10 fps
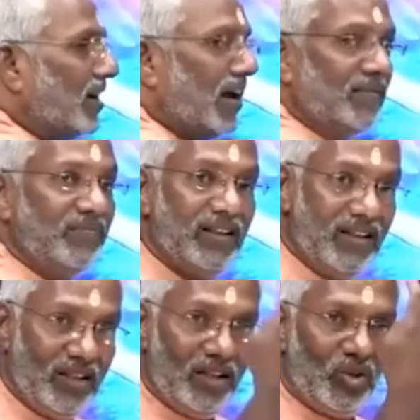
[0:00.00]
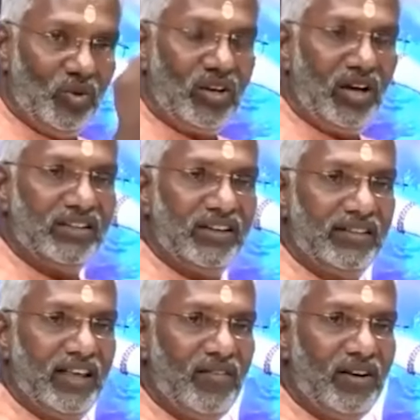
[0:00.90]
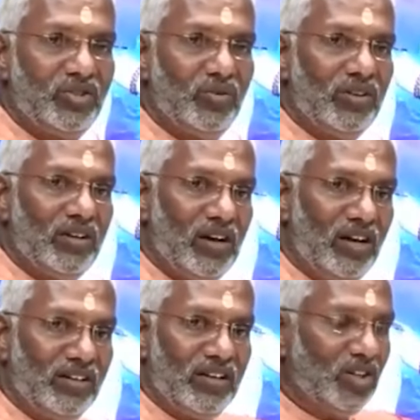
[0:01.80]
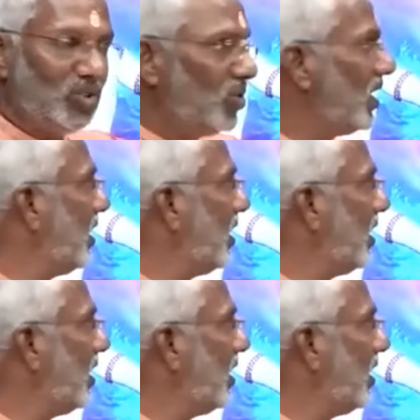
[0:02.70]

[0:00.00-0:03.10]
Ganan. You will conquer Devas, you will conquer Asura